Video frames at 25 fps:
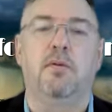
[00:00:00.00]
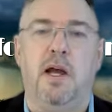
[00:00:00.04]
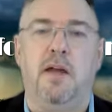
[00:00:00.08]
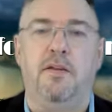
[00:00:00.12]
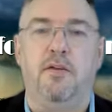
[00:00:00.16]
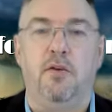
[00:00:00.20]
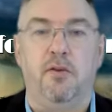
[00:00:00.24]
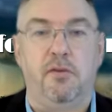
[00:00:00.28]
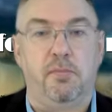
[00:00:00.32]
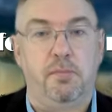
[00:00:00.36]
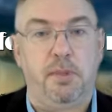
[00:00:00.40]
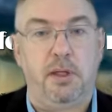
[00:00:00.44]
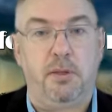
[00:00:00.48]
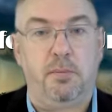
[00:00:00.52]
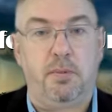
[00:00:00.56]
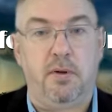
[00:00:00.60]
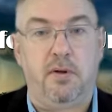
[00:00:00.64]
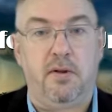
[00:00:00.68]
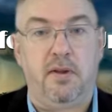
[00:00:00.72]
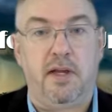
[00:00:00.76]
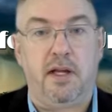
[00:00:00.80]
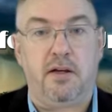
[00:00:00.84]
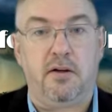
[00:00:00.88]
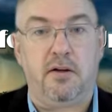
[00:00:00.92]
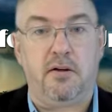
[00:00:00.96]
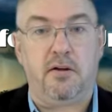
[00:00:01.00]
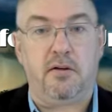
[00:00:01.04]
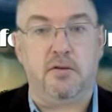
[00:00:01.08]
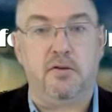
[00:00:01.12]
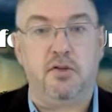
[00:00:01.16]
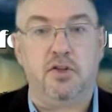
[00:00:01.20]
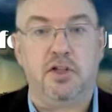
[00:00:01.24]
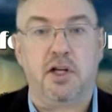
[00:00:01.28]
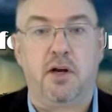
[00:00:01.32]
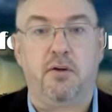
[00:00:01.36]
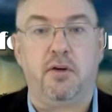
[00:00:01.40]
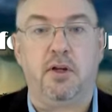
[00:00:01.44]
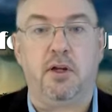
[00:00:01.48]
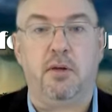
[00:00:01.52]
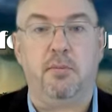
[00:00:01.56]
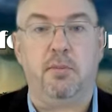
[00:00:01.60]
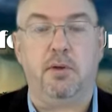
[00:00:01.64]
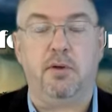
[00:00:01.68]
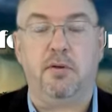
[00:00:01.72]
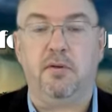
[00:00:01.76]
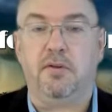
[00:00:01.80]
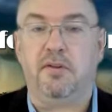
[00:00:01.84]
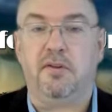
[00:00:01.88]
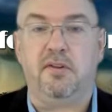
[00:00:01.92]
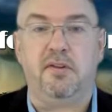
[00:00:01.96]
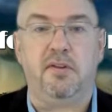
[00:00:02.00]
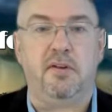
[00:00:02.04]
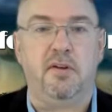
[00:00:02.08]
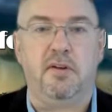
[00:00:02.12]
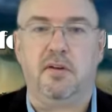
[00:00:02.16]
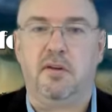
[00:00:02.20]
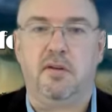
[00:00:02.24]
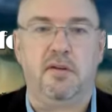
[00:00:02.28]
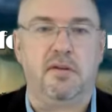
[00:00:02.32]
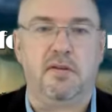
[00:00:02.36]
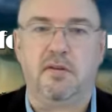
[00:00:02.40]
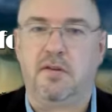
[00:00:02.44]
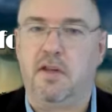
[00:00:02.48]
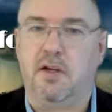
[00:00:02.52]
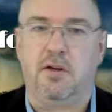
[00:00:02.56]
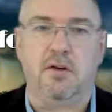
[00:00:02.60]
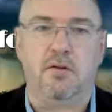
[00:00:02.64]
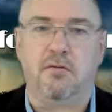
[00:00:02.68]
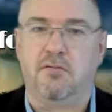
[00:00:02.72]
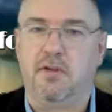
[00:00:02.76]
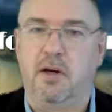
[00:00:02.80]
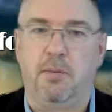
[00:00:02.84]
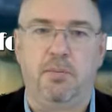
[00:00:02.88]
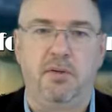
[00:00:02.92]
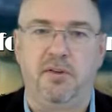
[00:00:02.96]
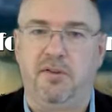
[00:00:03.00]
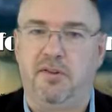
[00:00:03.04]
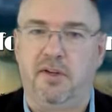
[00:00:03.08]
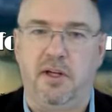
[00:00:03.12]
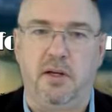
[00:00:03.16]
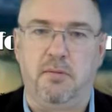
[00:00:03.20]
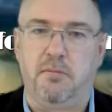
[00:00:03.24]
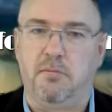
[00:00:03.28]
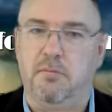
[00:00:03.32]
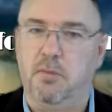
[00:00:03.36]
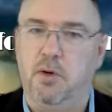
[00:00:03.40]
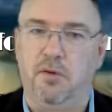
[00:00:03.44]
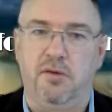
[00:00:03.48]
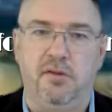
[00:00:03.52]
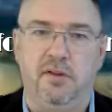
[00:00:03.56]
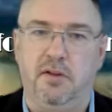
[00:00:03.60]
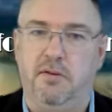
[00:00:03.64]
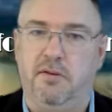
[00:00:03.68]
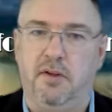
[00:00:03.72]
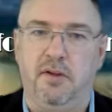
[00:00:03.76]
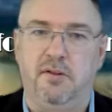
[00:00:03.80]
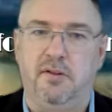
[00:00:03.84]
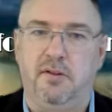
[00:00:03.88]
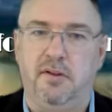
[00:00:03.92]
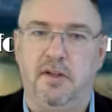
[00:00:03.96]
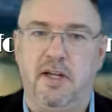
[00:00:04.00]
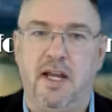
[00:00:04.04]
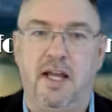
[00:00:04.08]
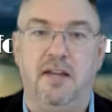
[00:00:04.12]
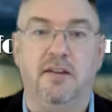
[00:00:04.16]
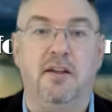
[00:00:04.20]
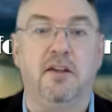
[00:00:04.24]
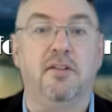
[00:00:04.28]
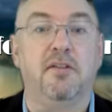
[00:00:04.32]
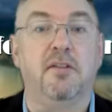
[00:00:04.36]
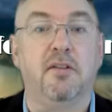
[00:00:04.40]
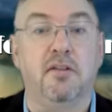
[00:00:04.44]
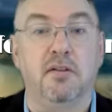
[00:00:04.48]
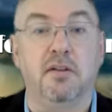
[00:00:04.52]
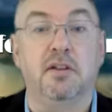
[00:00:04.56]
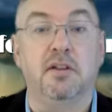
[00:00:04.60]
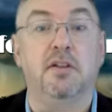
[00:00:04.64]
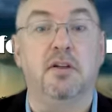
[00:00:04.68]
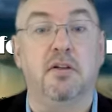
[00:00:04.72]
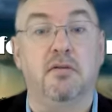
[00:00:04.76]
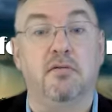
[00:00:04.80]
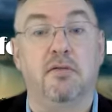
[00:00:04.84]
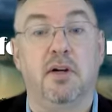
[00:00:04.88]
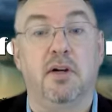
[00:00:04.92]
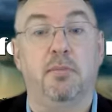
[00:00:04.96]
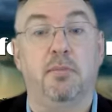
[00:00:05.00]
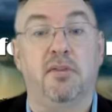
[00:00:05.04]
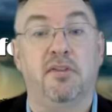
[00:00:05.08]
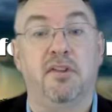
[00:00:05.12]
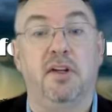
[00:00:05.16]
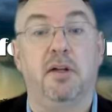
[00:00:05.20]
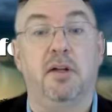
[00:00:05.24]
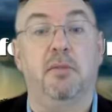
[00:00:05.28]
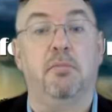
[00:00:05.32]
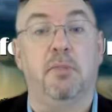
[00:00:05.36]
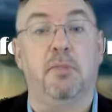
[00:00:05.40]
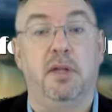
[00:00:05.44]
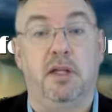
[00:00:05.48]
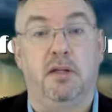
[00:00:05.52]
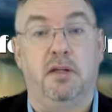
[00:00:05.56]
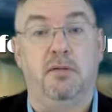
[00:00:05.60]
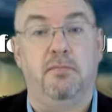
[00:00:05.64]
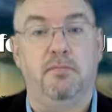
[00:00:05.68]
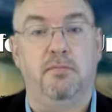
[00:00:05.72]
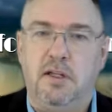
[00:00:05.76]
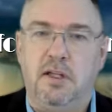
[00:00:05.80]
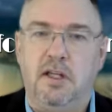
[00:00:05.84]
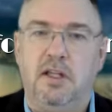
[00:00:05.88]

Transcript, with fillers: And those people that are shouting abuses, they don't represent most of us, and they certainly don't represent me.